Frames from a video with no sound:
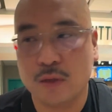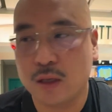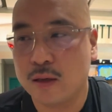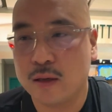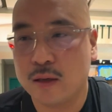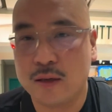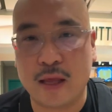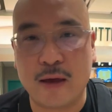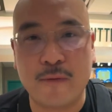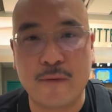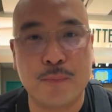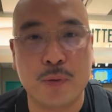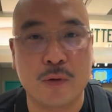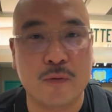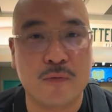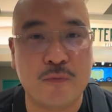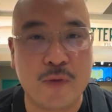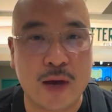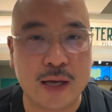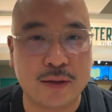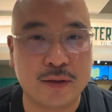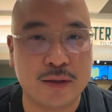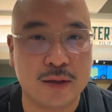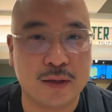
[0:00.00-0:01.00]
They
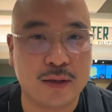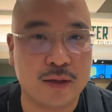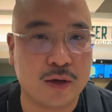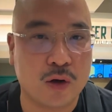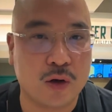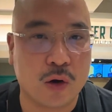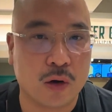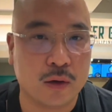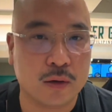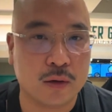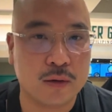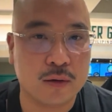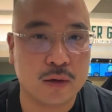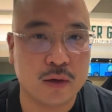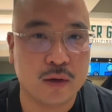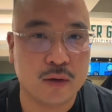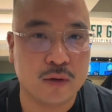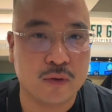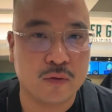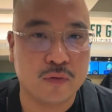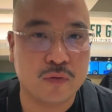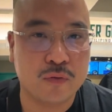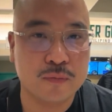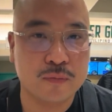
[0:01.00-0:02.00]
perfected the art
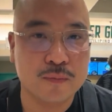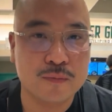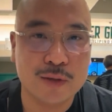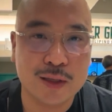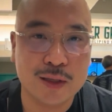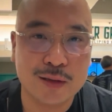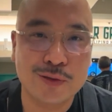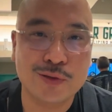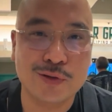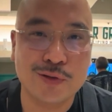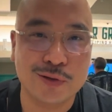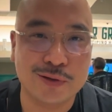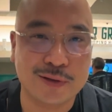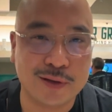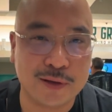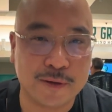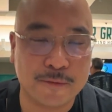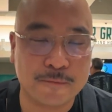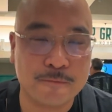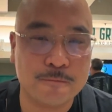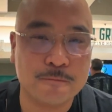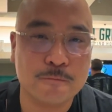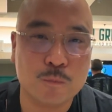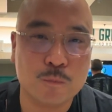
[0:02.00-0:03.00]
of cooking
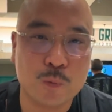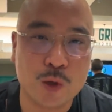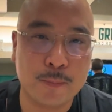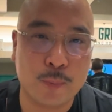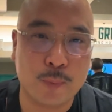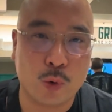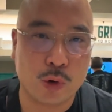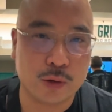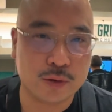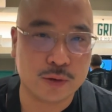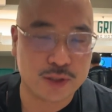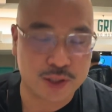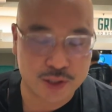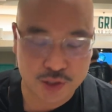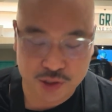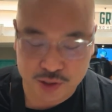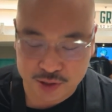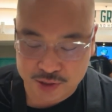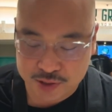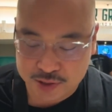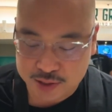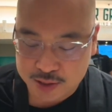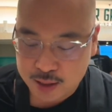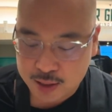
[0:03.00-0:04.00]
pork
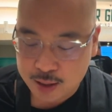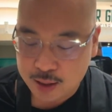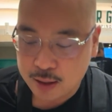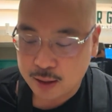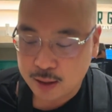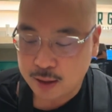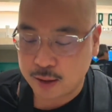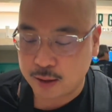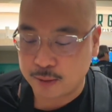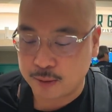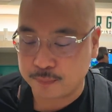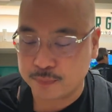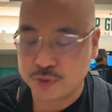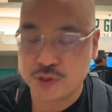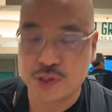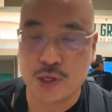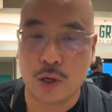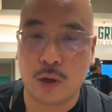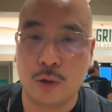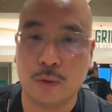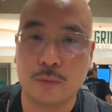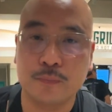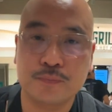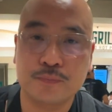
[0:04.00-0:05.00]
dishes.
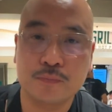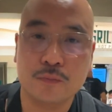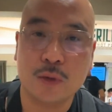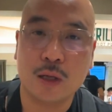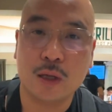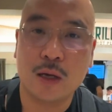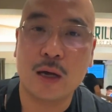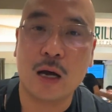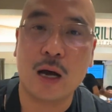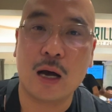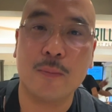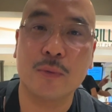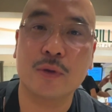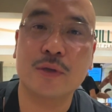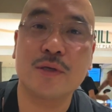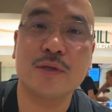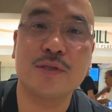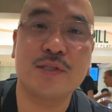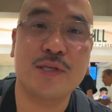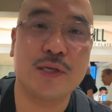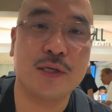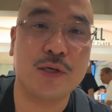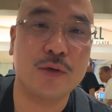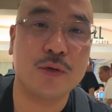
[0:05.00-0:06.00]
So I'm gonna
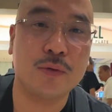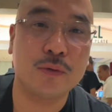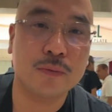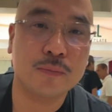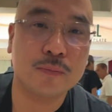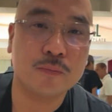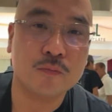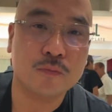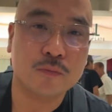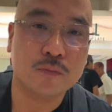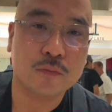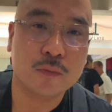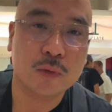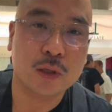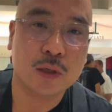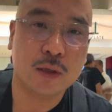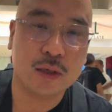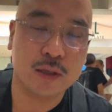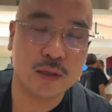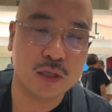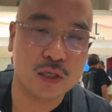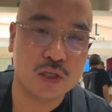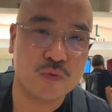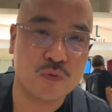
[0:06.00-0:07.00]
continue
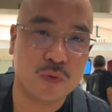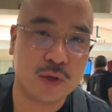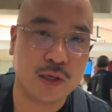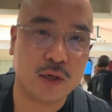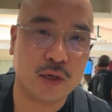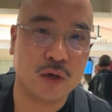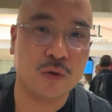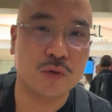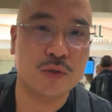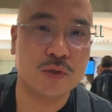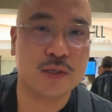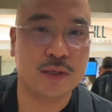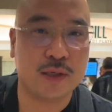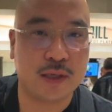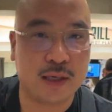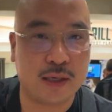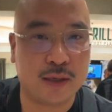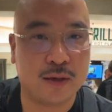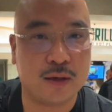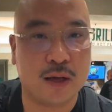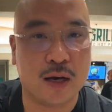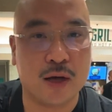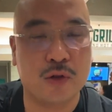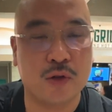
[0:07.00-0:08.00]
in this video to
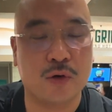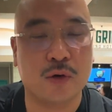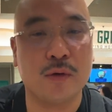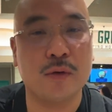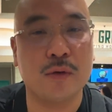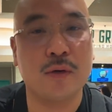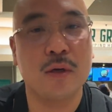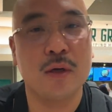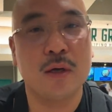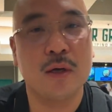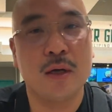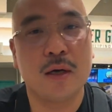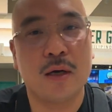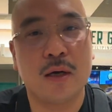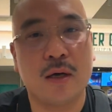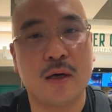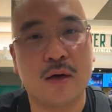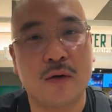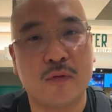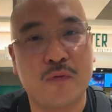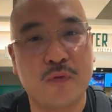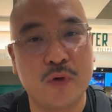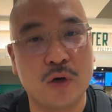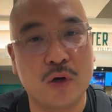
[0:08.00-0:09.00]
eat other
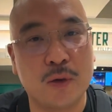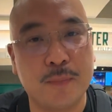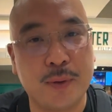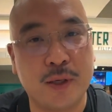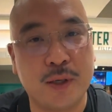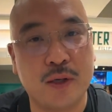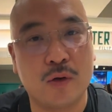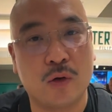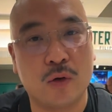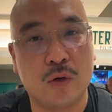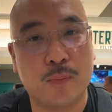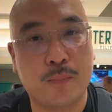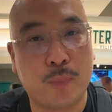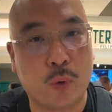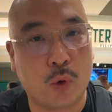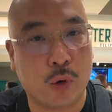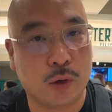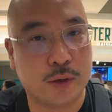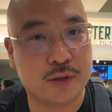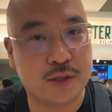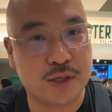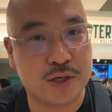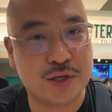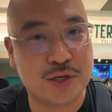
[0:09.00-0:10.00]
Filipino
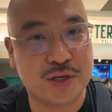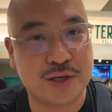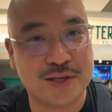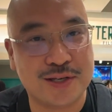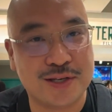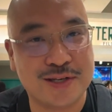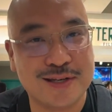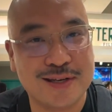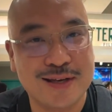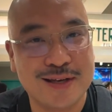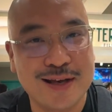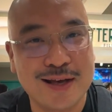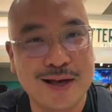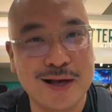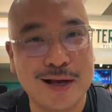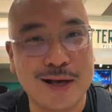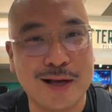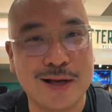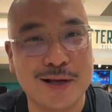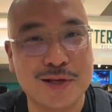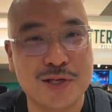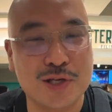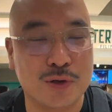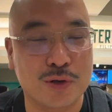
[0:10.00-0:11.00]
pork dishes.
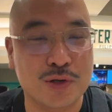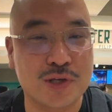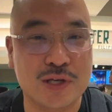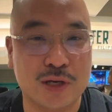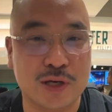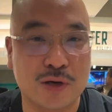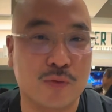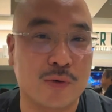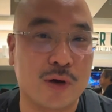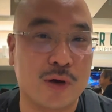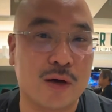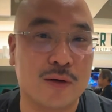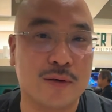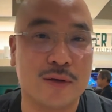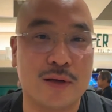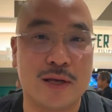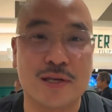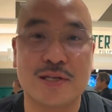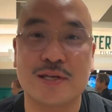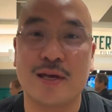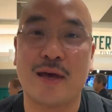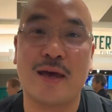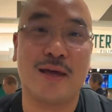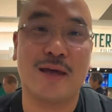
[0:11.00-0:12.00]
So stick around
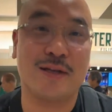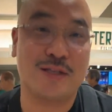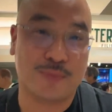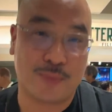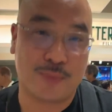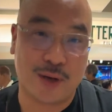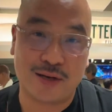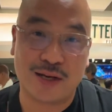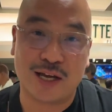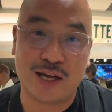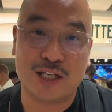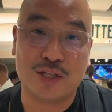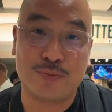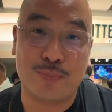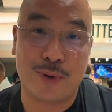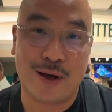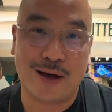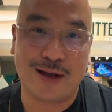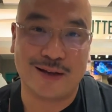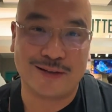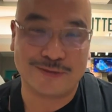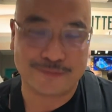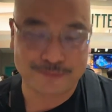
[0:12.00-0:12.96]
as I head to my next spot.